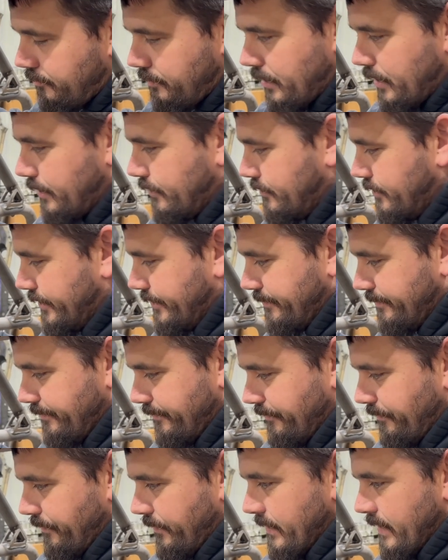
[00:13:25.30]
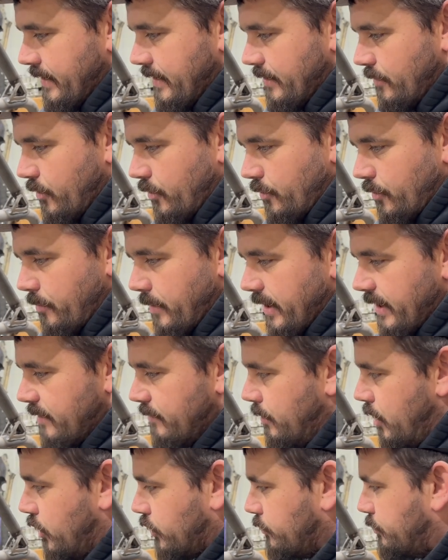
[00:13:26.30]
but when we're making
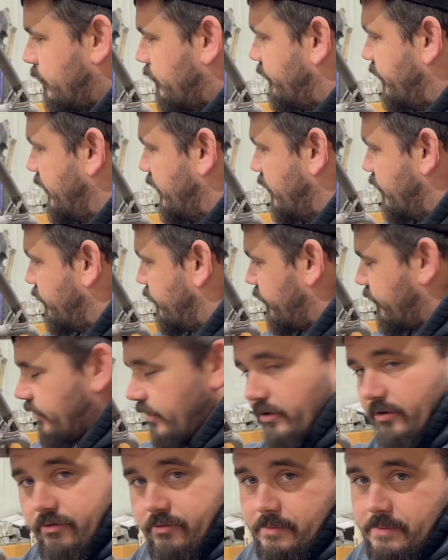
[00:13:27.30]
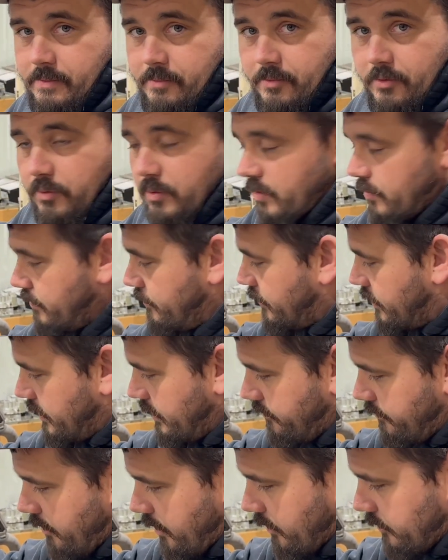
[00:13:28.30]
multiple videos, it's hard to remember what we've already
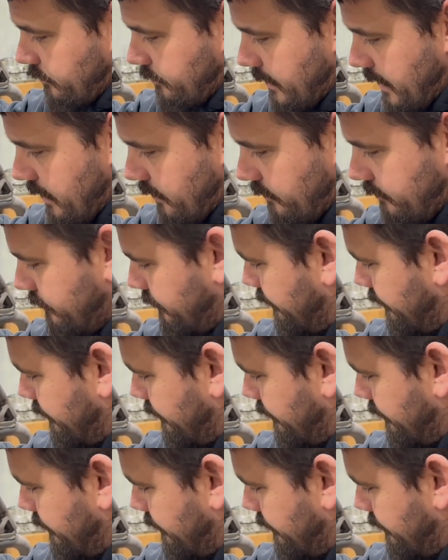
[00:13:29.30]
talked about.